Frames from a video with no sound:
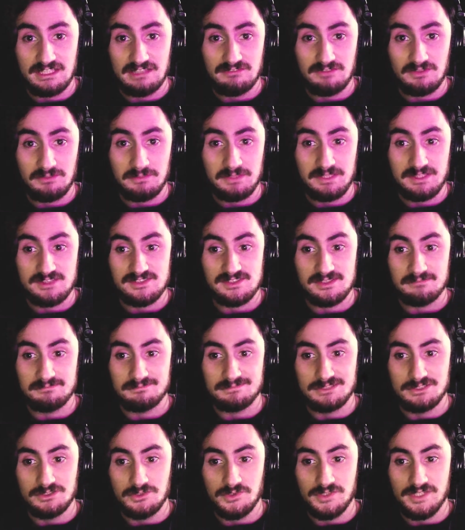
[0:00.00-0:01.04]
giving me
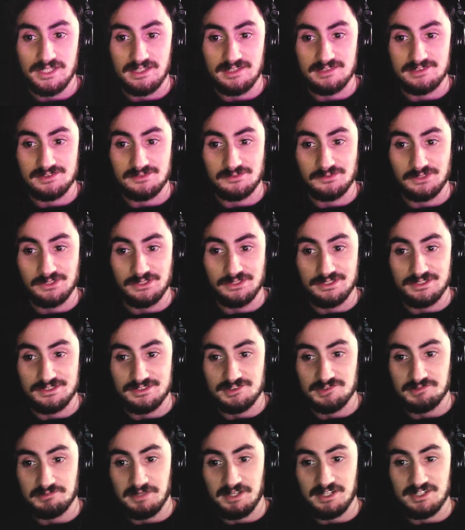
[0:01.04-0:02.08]
some 2001
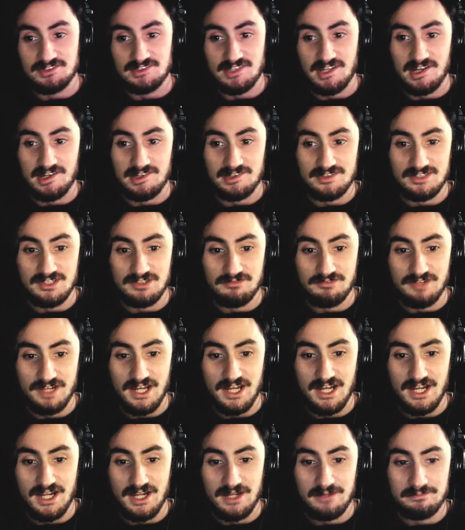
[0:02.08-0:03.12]
Space Odyssey
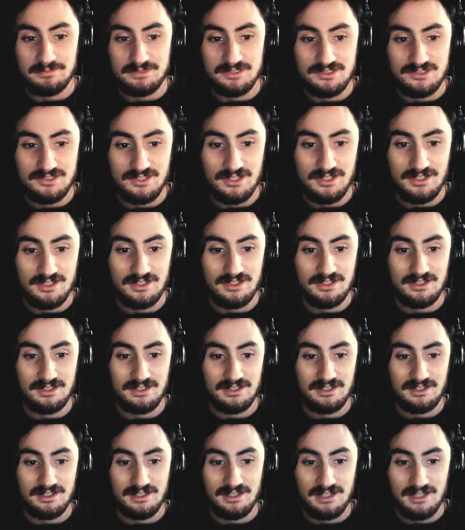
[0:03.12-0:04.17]
vibes,
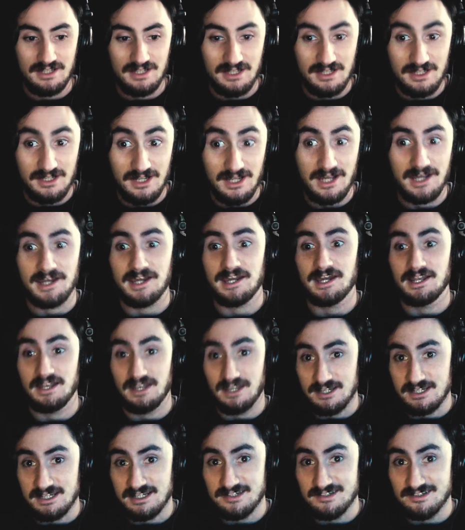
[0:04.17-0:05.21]
and I
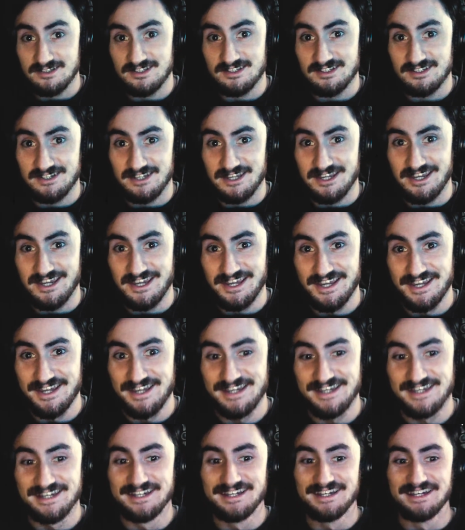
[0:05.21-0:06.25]
liked it.
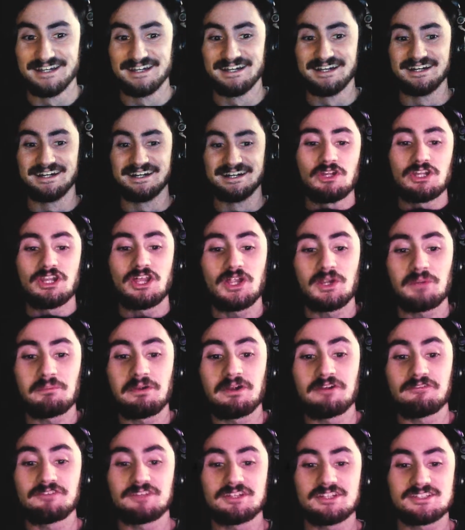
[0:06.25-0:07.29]
Another
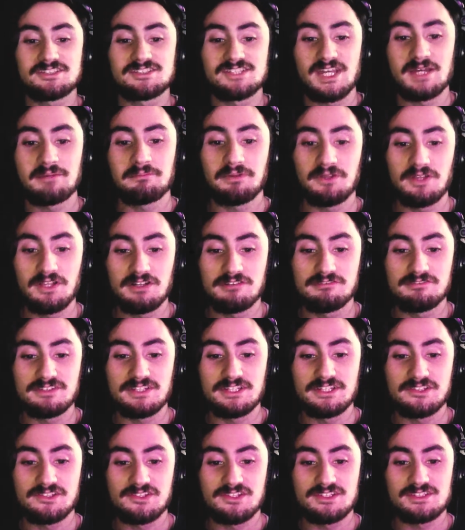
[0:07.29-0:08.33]
perfect example of
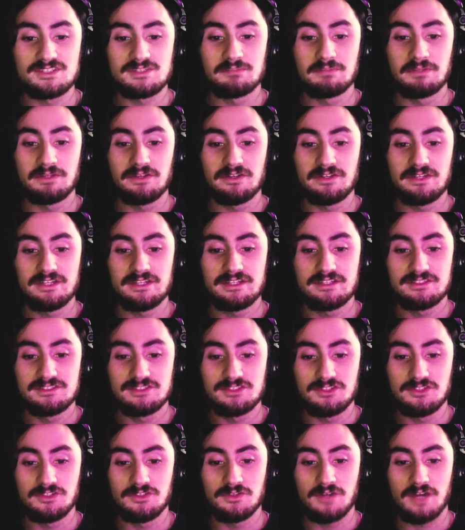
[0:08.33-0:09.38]
Lynch's ability
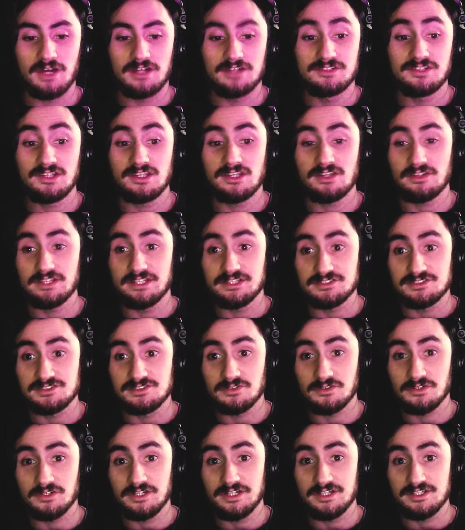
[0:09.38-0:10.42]
to articulate
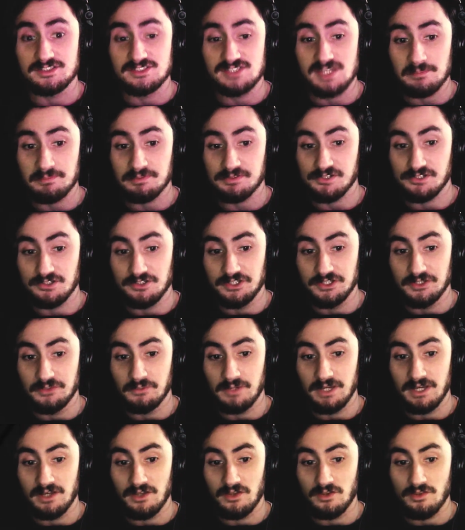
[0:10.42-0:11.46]
story exceptionally
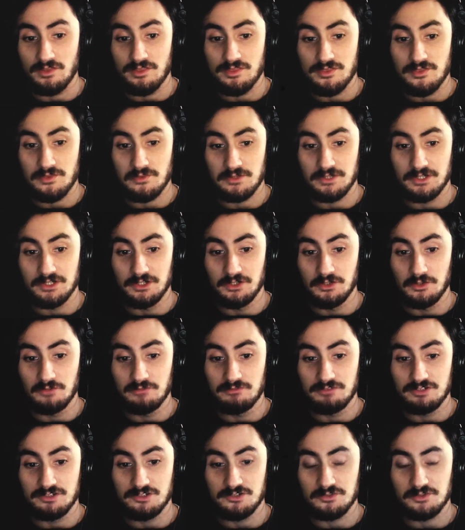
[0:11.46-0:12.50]
well through
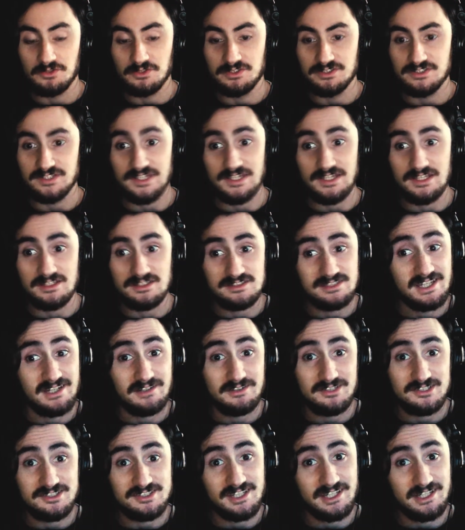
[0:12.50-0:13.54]
visuals and
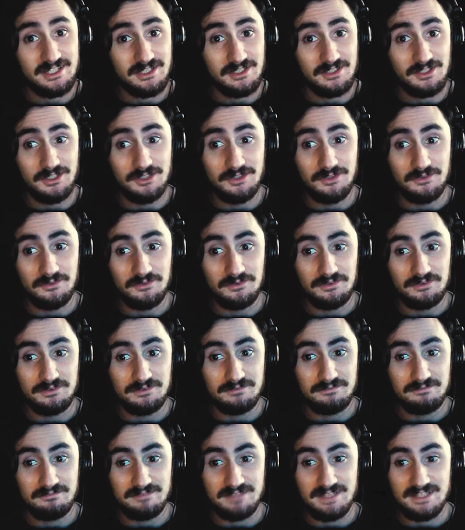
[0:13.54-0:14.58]
sound design alone.
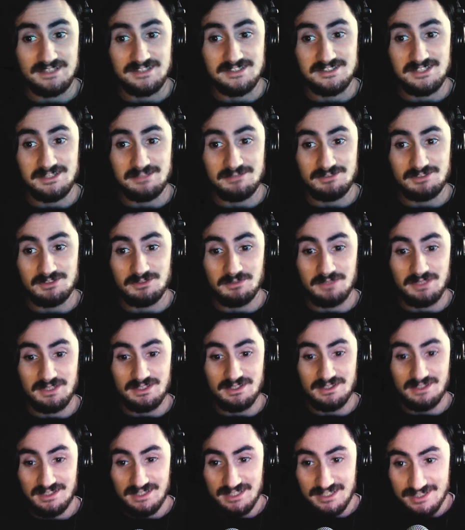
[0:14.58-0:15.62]
That seems to
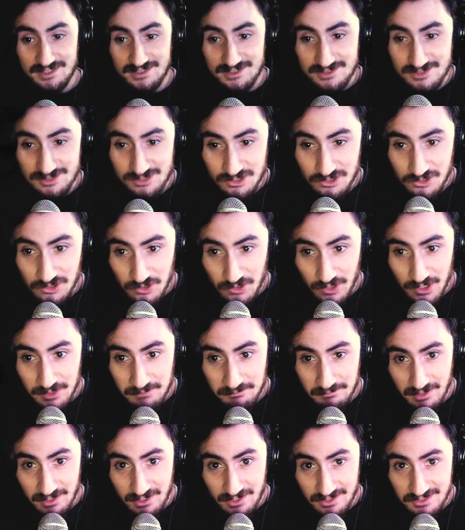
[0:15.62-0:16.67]
be his
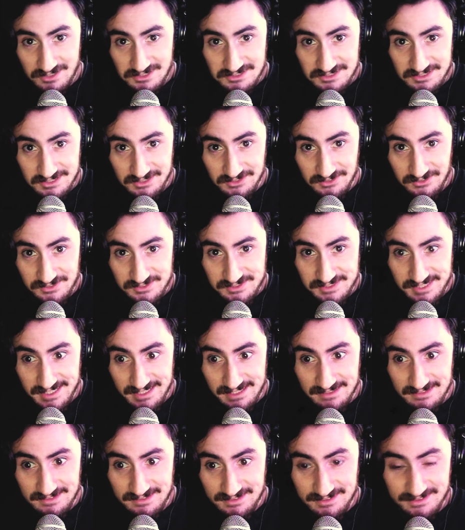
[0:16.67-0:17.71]
trademark skill
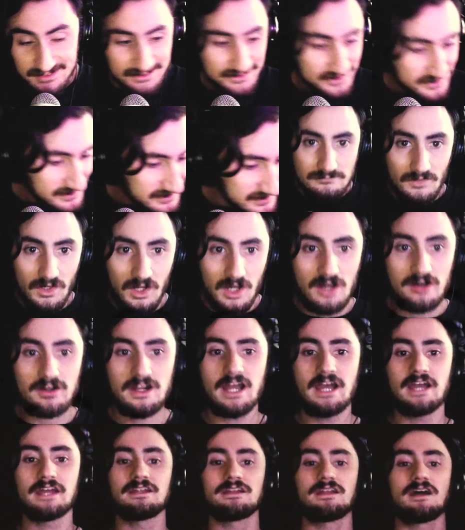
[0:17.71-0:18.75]
set. All
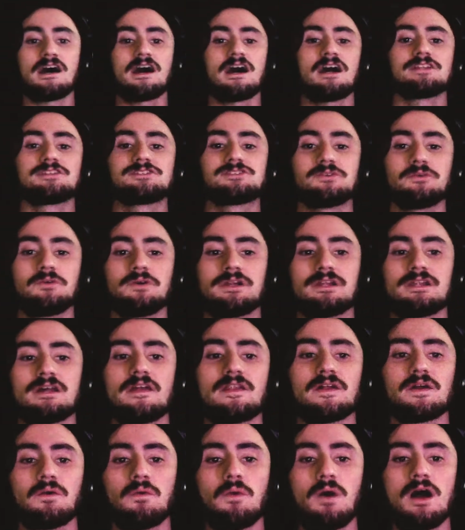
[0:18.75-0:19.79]
right, on to another